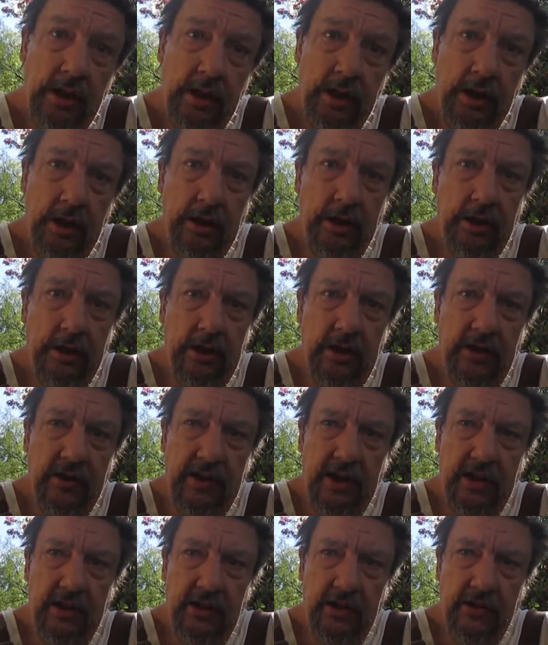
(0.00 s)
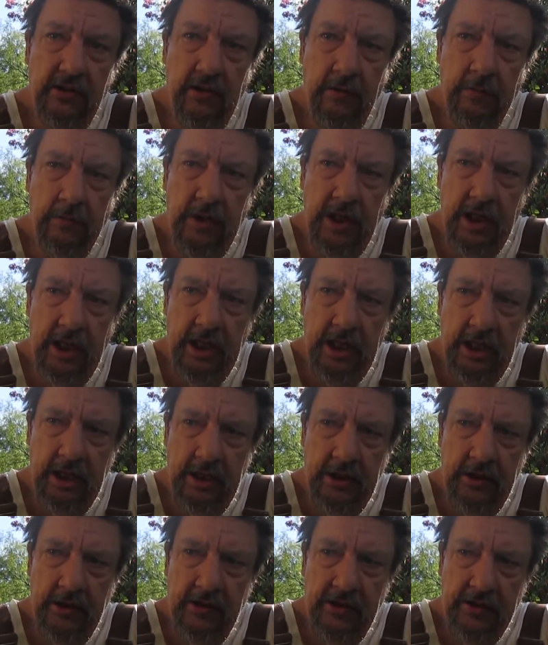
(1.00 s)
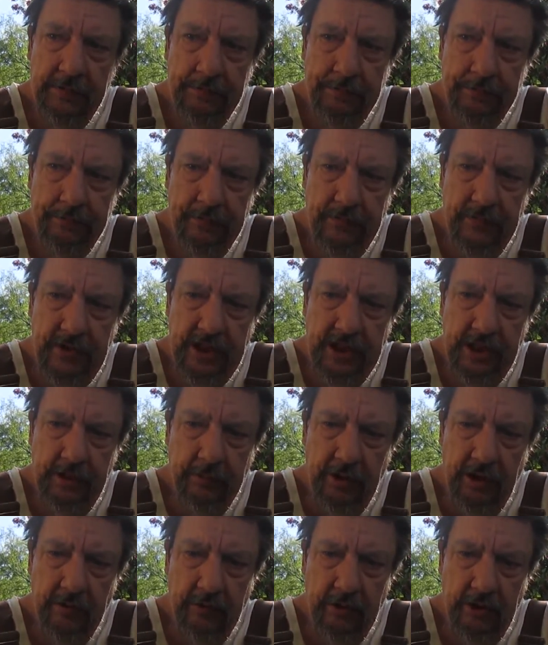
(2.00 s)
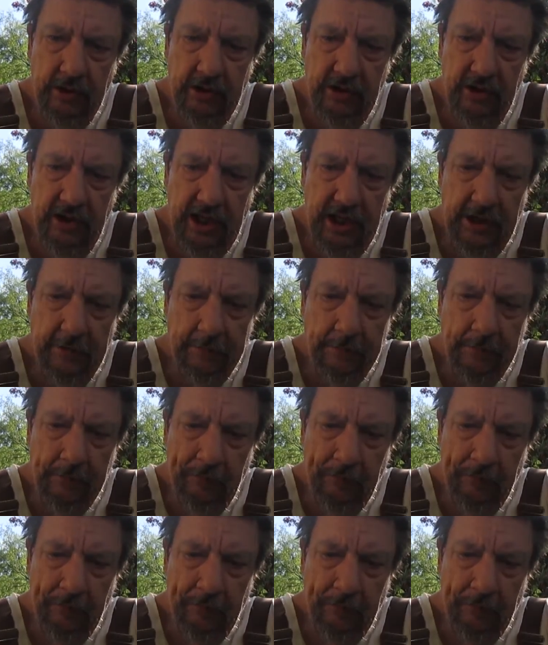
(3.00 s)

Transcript: you can use it to trim the ends, and you might want to do that